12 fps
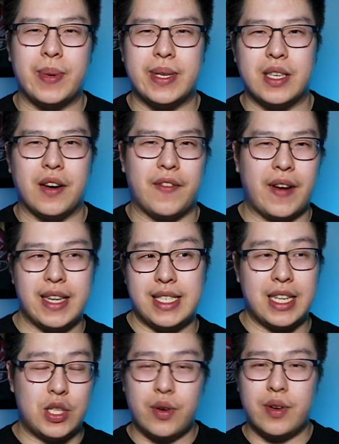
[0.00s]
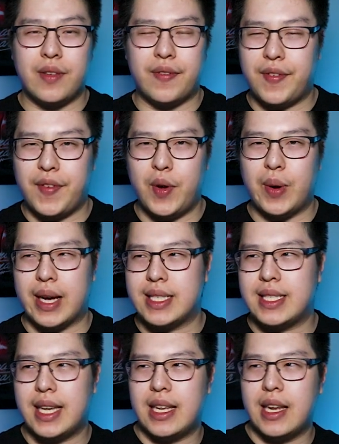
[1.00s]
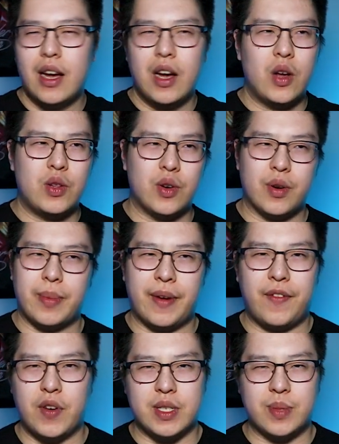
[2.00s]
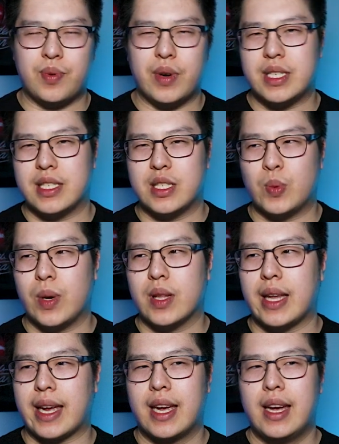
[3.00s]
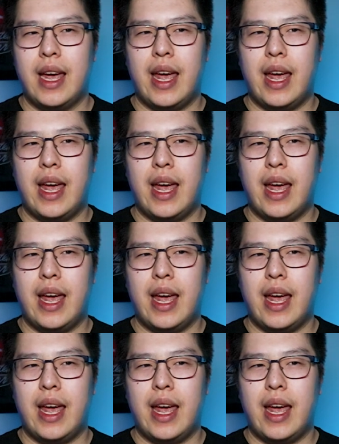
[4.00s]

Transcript: to myself, I said during the review, I said during my first impressions as well, like